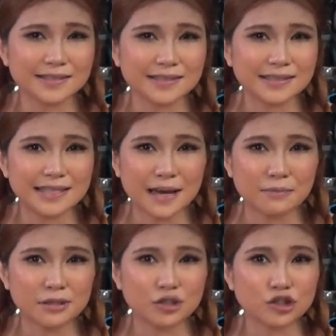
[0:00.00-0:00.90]
The
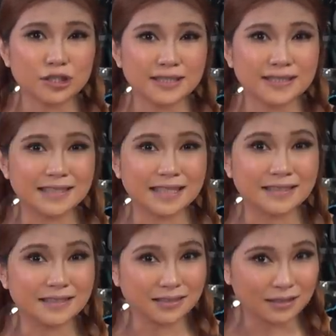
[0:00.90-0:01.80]
damage is
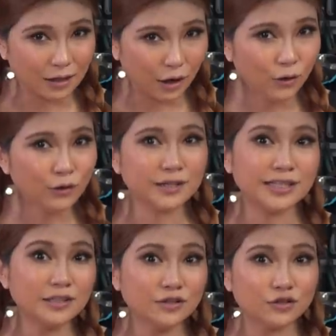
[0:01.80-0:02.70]
done slowly,